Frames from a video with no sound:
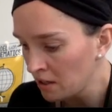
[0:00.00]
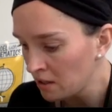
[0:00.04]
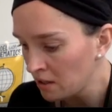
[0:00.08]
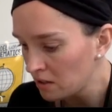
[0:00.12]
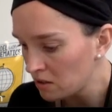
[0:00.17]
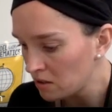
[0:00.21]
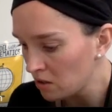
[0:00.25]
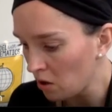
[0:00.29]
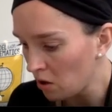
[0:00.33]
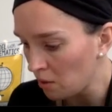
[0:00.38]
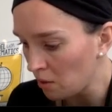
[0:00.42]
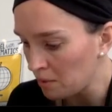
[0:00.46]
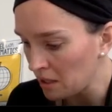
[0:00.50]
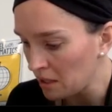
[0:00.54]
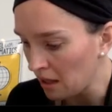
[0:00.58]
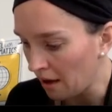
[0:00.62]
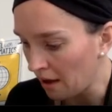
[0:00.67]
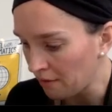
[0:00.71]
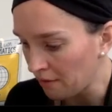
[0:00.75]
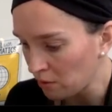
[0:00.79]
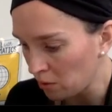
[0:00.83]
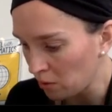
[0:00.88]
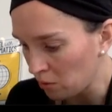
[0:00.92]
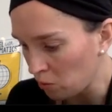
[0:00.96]
So I'll be
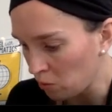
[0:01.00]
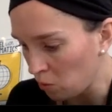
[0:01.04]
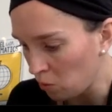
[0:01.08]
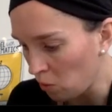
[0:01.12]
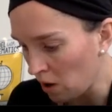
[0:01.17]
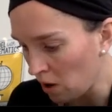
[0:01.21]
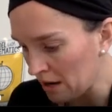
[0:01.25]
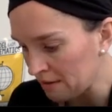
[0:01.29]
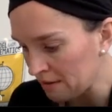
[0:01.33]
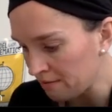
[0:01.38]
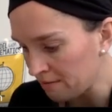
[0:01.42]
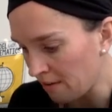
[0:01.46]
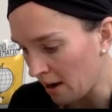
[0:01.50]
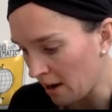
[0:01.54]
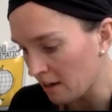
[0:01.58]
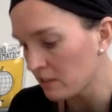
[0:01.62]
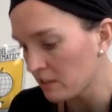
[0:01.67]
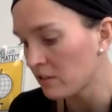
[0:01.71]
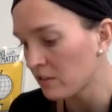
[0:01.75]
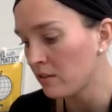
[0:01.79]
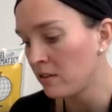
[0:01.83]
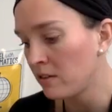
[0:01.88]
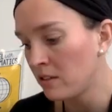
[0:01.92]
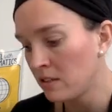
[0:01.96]
left with 1
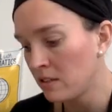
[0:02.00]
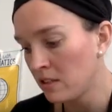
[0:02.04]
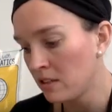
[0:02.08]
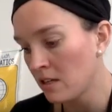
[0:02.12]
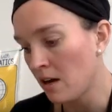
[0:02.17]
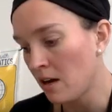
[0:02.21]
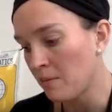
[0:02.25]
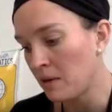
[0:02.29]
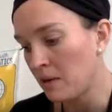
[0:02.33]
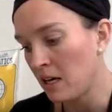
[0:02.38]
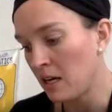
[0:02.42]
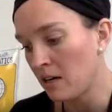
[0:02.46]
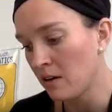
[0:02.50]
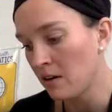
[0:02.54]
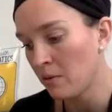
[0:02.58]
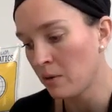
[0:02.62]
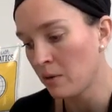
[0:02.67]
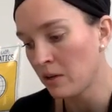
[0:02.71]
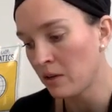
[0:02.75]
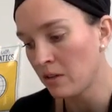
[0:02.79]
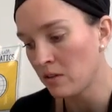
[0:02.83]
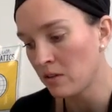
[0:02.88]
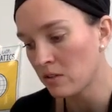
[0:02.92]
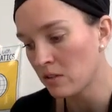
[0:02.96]
factor in the denominator when
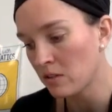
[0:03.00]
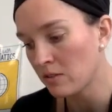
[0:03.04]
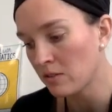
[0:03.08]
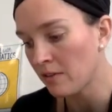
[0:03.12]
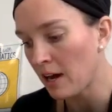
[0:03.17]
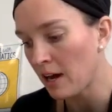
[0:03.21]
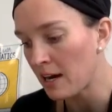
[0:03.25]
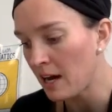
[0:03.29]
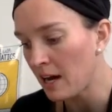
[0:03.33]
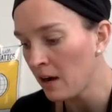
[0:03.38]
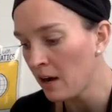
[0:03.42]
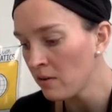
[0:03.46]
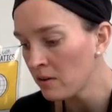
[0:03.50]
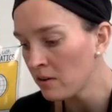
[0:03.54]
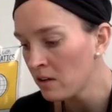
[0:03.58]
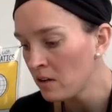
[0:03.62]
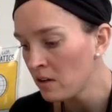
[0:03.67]
I just divide out.